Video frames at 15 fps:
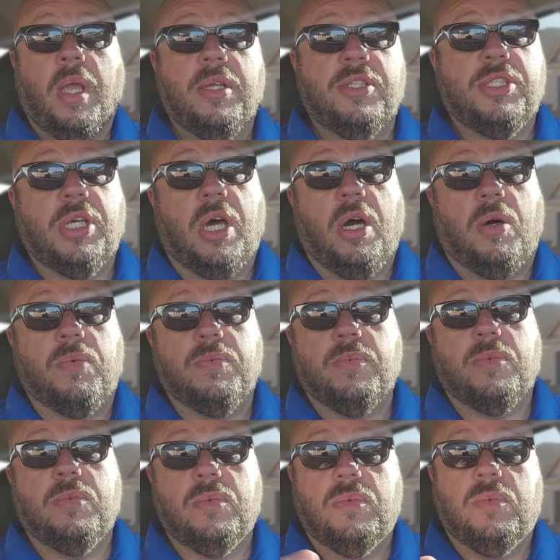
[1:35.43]
so
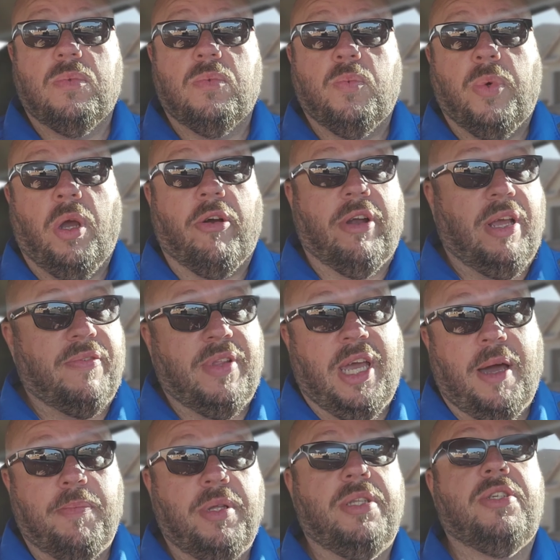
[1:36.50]
we already have the
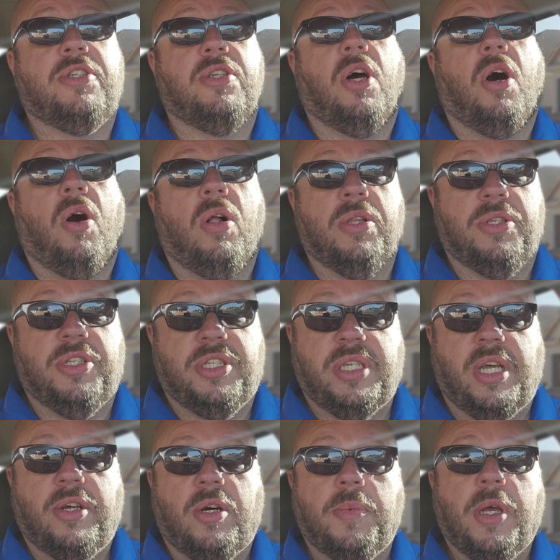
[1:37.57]
app installed and
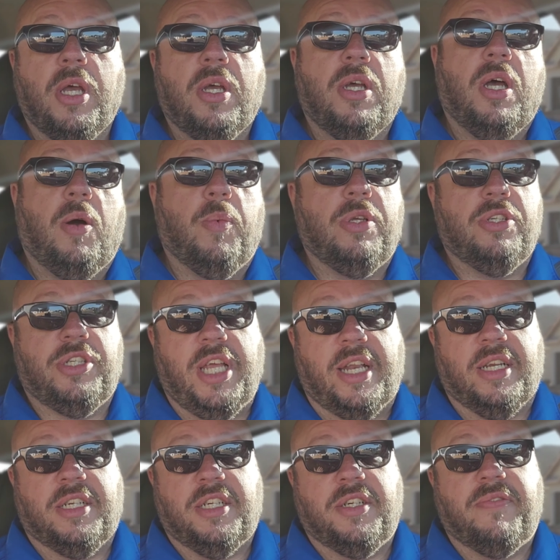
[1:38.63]
set up, and we just
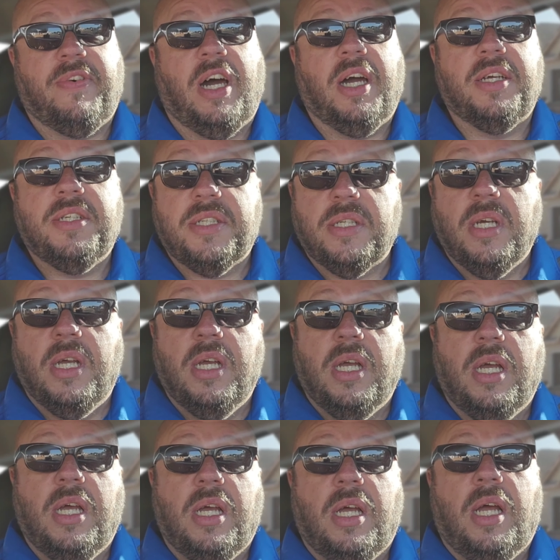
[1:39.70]
added a device.
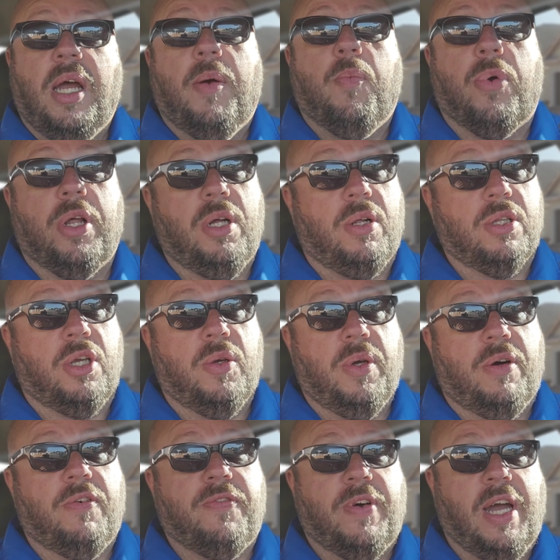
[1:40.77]
And what it'll do,
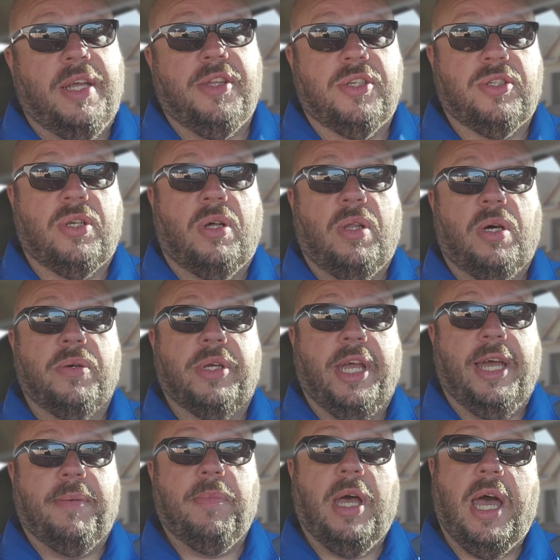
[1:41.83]
it'll find the
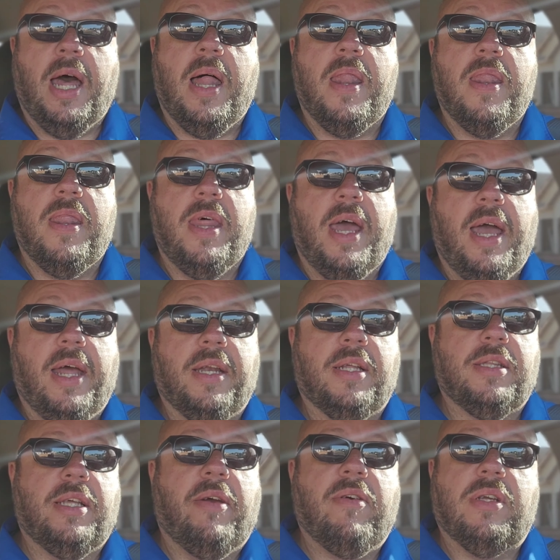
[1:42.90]
Solocam, and
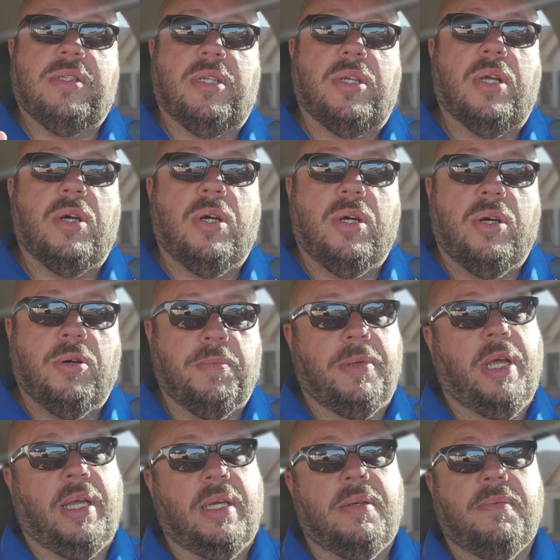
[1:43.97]
then there is an
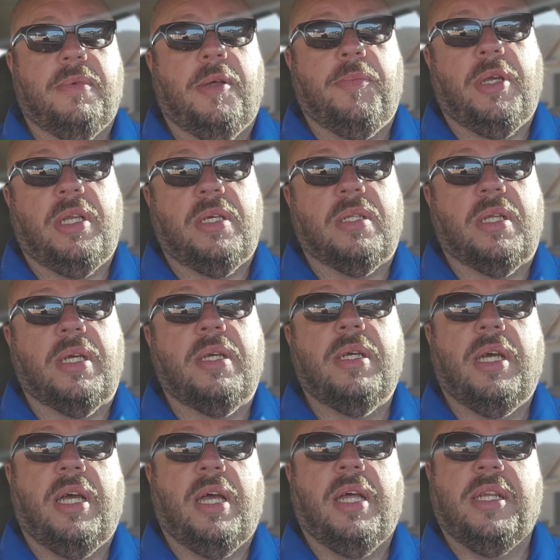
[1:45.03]
update immediately.
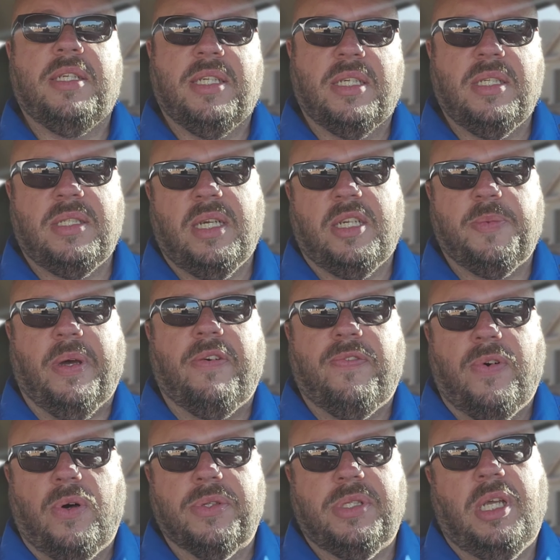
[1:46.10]
And it says it takes about
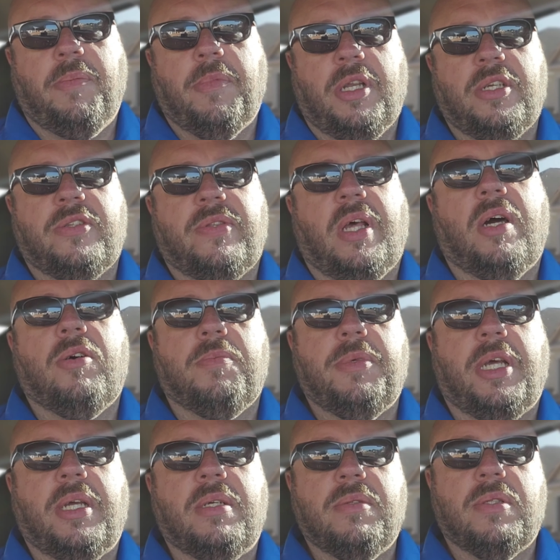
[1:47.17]
14 minutes for that
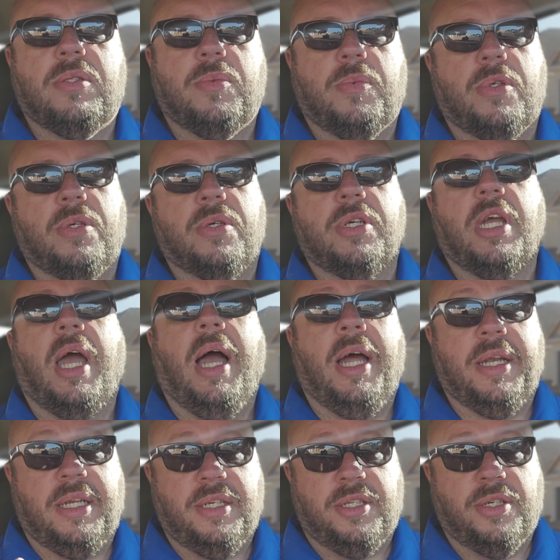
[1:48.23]
update to work,
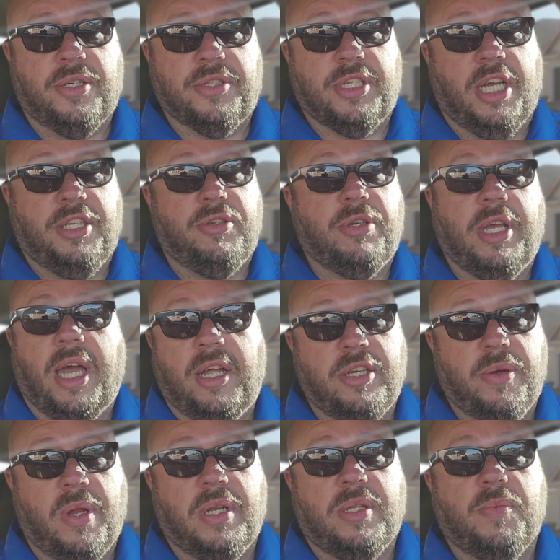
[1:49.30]
and it does, and you can't
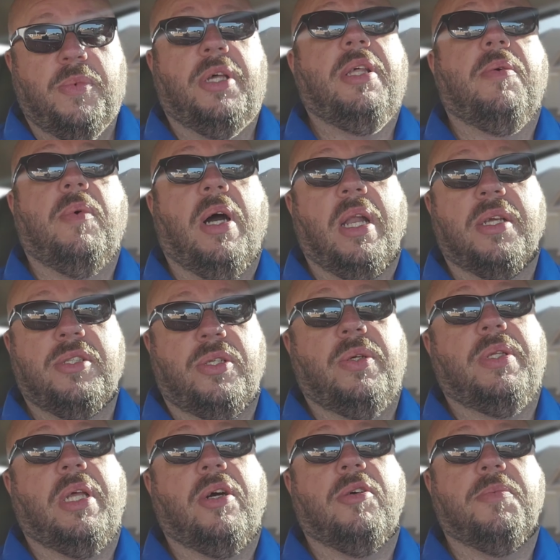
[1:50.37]
do anything with it while it's
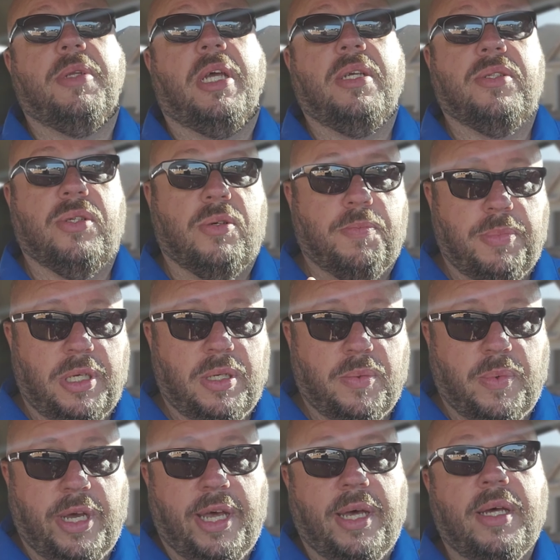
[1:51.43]
doing that update, so be
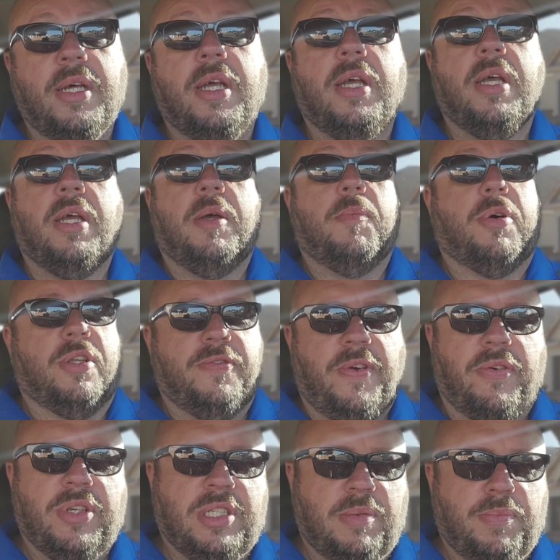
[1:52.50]
aware. But it's
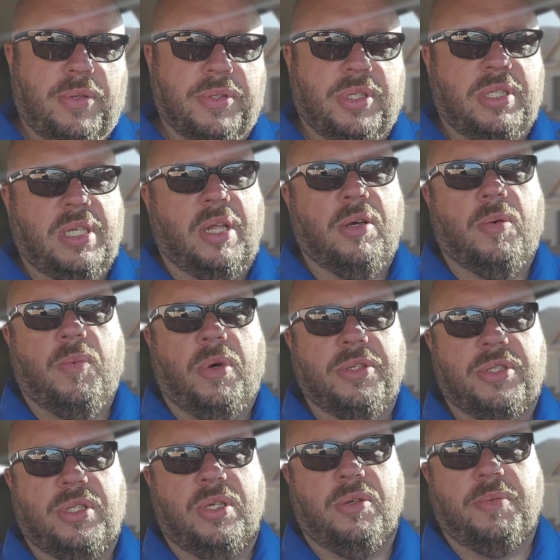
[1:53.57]
very simple to set up
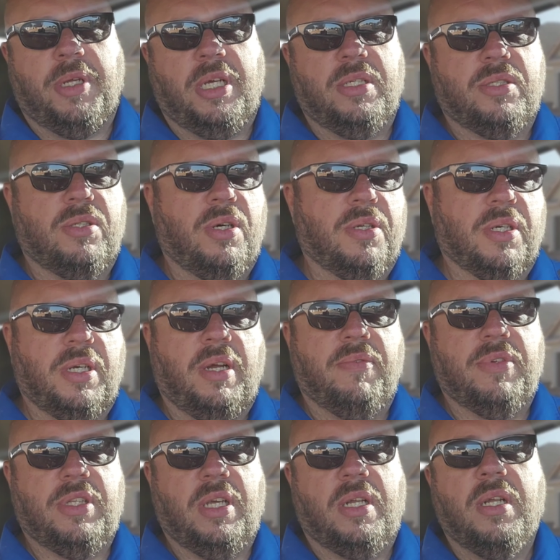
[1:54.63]
once the update's done and
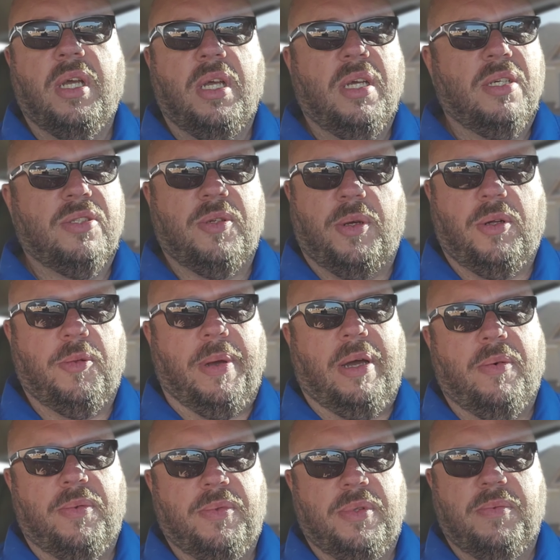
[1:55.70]
everything. It's all about,